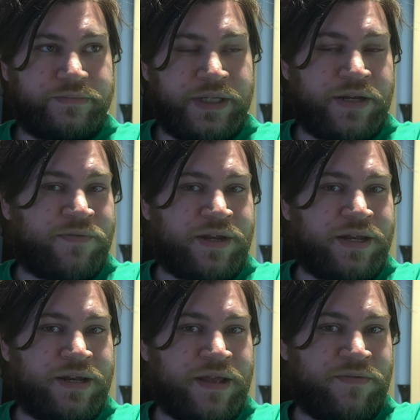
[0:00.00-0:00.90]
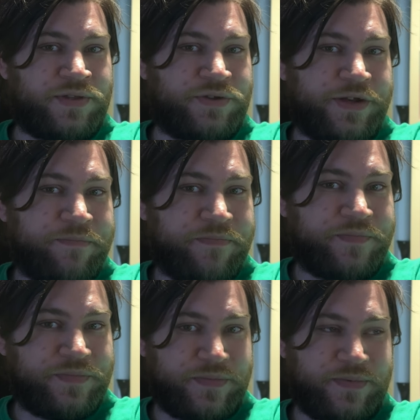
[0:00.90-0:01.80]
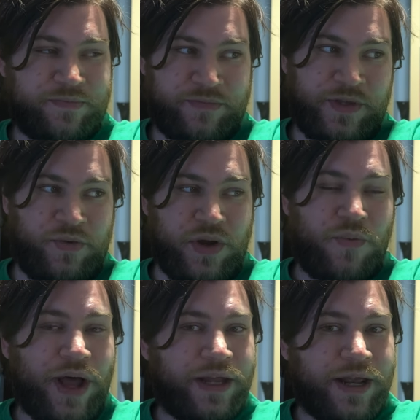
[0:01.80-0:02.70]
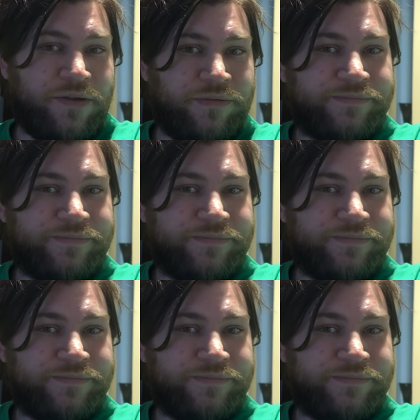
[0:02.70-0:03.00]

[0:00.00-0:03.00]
And if I didn't have a stream, you know why now.